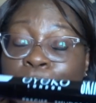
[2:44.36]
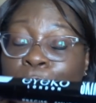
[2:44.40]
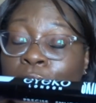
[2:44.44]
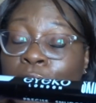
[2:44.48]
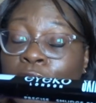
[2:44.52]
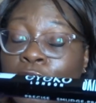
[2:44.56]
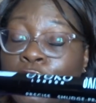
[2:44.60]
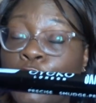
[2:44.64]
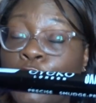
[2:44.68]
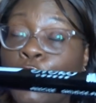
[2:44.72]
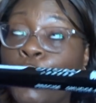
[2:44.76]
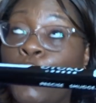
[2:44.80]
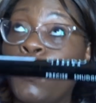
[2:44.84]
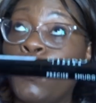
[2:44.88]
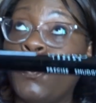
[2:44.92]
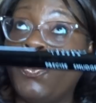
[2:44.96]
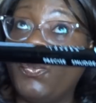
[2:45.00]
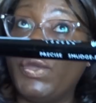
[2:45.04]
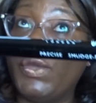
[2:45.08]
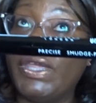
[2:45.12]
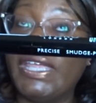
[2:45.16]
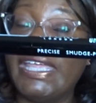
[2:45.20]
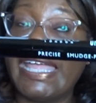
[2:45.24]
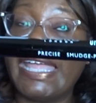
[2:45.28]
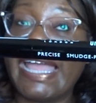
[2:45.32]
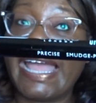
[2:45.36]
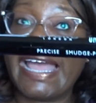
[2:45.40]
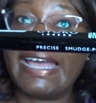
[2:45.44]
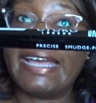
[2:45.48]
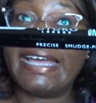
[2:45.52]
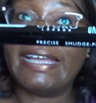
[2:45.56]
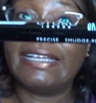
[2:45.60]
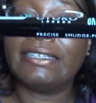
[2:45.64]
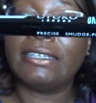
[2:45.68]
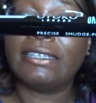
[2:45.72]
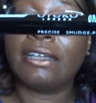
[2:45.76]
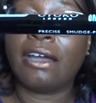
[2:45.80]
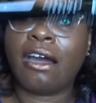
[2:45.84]
month. We
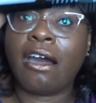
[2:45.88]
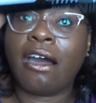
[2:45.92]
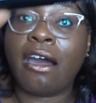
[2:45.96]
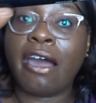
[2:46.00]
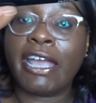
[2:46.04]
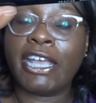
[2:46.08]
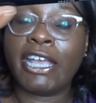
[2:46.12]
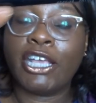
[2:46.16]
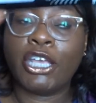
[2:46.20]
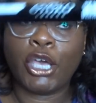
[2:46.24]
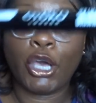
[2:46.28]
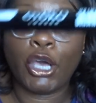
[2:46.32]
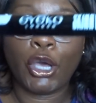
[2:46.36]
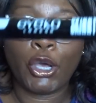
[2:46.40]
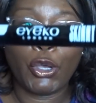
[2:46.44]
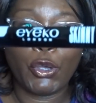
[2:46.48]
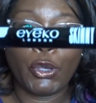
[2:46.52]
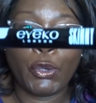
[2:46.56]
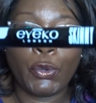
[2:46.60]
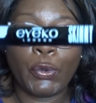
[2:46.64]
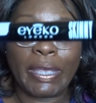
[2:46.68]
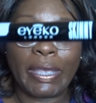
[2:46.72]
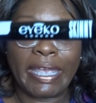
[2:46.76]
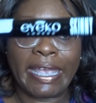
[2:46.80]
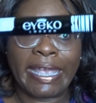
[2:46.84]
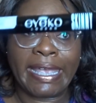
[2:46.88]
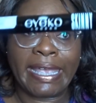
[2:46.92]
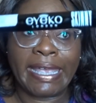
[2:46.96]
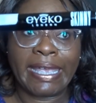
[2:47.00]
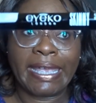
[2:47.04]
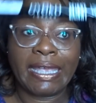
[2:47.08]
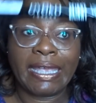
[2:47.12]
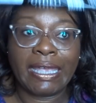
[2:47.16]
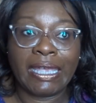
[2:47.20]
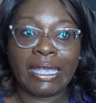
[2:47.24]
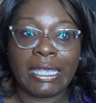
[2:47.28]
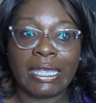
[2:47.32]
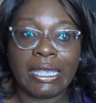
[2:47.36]
had Ico
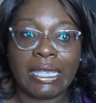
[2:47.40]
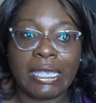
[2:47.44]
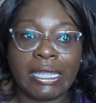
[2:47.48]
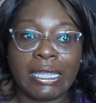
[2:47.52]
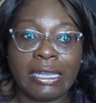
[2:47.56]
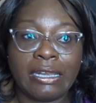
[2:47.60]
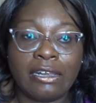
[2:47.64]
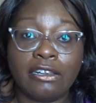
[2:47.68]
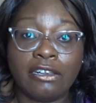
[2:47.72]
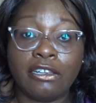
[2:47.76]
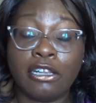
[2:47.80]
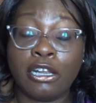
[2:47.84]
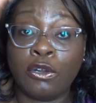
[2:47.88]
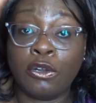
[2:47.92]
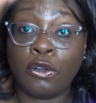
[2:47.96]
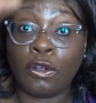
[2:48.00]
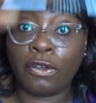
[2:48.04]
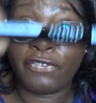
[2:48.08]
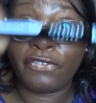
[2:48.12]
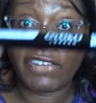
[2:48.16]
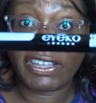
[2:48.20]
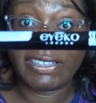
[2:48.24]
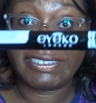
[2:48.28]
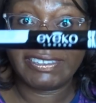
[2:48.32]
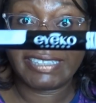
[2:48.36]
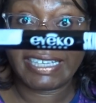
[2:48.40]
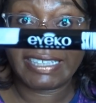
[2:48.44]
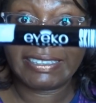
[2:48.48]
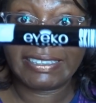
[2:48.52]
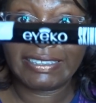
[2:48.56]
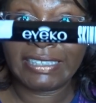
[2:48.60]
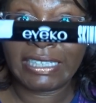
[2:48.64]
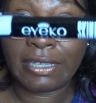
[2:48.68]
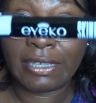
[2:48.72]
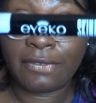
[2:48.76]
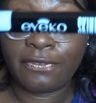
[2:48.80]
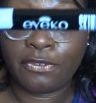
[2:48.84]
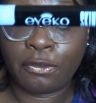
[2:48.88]
in Look
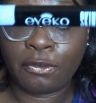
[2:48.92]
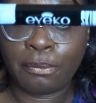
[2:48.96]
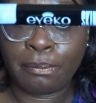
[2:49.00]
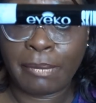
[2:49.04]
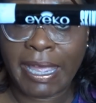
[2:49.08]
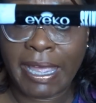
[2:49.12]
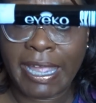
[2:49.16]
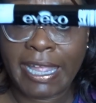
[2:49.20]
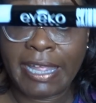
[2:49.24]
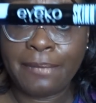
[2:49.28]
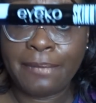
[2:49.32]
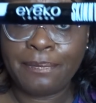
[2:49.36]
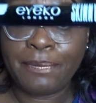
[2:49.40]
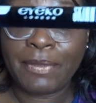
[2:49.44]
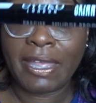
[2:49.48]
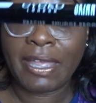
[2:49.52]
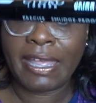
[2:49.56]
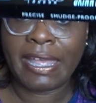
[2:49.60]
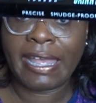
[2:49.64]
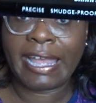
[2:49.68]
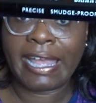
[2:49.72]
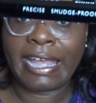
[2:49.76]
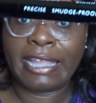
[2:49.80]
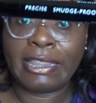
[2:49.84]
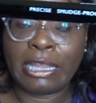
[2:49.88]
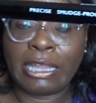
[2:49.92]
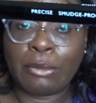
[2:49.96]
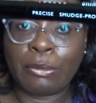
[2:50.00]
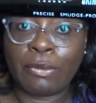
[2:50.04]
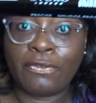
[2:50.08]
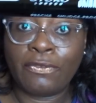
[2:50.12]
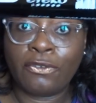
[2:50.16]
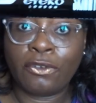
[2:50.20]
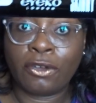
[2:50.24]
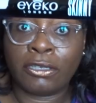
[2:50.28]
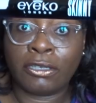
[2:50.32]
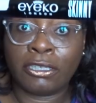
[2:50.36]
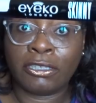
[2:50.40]
Fantastic for May, and then
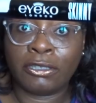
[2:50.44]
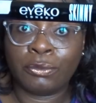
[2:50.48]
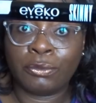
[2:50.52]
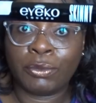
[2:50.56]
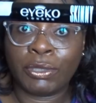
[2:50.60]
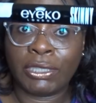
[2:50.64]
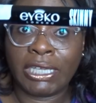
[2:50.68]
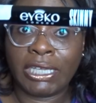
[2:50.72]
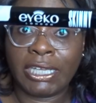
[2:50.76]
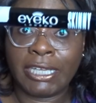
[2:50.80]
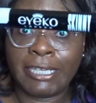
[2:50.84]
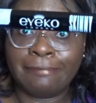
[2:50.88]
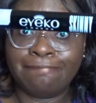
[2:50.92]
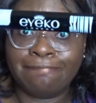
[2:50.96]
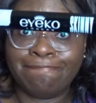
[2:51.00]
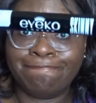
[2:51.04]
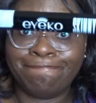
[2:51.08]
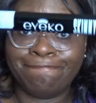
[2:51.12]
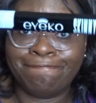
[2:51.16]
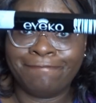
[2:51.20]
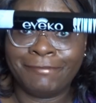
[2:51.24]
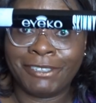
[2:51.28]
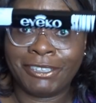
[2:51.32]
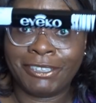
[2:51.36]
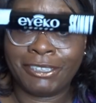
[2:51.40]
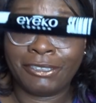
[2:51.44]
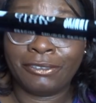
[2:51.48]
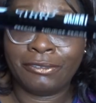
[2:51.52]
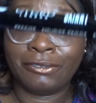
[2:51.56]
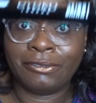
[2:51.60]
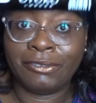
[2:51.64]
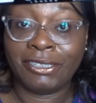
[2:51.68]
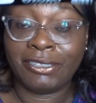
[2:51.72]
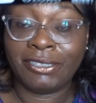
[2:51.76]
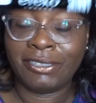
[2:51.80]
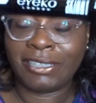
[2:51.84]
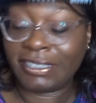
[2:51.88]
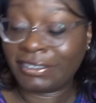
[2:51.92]
we've got another one here. So
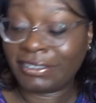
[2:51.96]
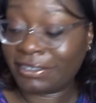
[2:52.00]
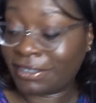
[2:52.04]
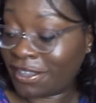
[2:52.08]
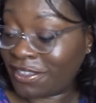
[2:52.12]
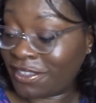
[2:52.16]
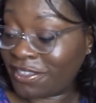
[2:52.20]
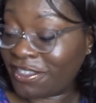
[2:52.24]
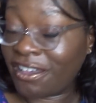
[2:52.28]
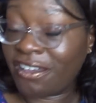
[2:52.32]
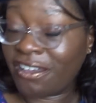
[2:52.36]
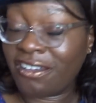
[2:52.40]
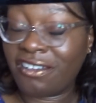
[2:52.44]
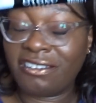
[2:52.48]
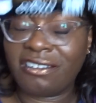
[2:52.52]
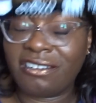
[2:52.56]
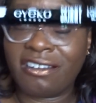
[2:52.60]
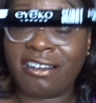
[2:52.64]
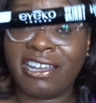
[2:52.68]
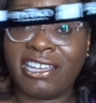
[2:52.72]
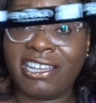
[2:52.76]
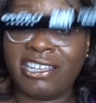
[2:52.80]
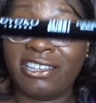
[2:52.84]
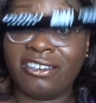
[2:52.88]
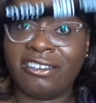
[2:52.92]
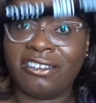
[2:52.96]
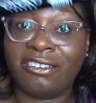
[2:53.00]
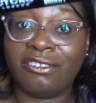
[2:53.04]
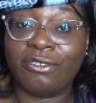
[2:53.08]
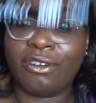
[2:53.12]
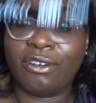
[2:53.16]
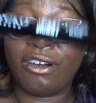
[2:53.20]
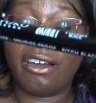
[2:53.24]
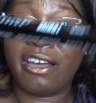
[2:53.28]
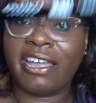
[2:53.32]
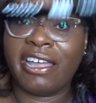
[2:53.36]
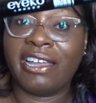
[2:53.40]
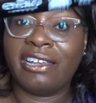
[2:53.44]
that's the third
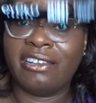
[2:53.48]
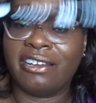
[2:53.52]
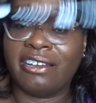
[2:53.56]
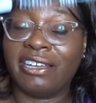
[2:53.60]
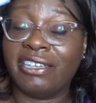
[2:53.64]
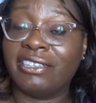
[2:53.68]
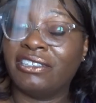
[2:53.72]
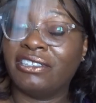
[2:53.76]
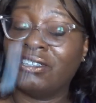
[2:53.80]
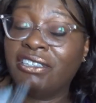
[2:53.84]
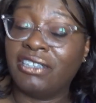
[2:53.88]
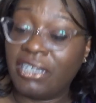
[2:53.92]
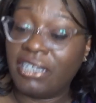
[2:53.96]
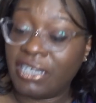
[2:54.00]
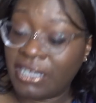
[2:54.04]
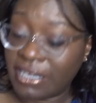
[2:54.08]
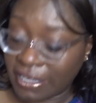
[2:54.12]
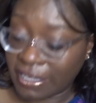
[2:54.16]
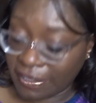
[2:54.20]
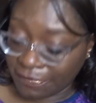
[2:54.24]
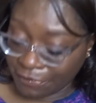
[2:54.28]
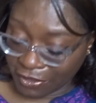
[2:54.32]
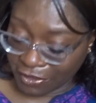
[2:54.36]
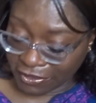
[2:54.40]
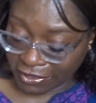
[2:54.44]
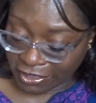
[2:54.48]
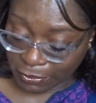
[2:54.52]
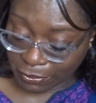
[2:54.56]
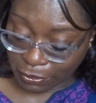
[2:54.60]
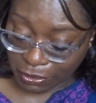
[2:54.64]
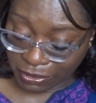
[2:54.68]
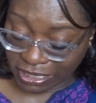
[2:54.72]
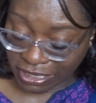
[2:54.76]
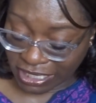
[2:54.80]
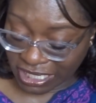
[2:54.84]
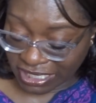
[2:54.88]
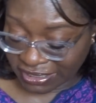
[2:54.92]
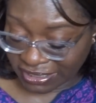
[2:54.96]
Ico eyeliner. Is this
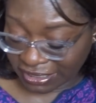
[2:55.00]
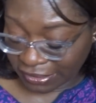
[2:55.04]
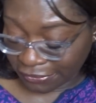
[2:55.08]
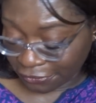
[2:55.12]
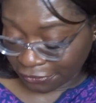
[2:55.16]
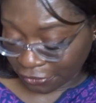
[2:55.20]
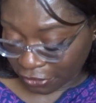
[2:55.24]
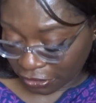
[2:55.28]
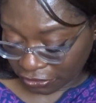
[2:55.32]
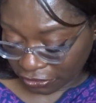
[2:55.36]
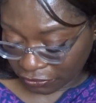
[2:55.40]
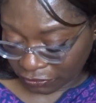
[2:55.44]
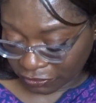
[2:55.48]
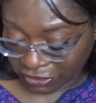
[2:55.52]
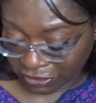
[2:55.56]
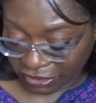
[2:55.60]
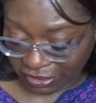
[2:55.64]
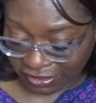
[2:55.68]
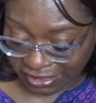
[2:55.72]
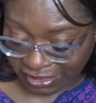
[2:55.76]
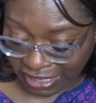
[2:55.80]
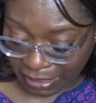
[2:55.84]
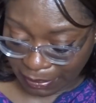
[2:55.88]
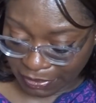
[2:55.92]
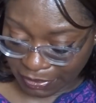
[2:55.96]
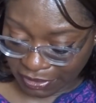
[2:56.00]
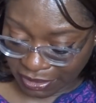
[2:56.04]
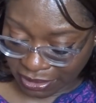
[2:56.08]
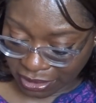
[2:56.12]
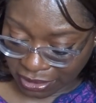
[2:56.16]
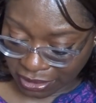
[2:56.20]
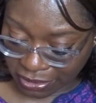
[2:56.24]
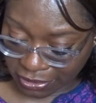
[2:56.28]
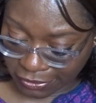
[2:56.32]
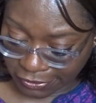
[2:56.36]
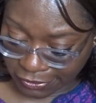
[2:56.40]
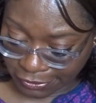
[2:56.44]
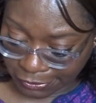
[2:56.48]
one any different, or is it the same as the
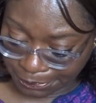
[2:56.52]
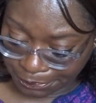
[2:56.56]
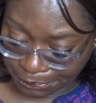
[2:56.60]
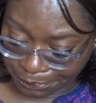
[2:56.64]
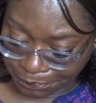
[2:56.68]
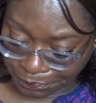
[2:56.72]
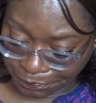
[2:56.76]
others?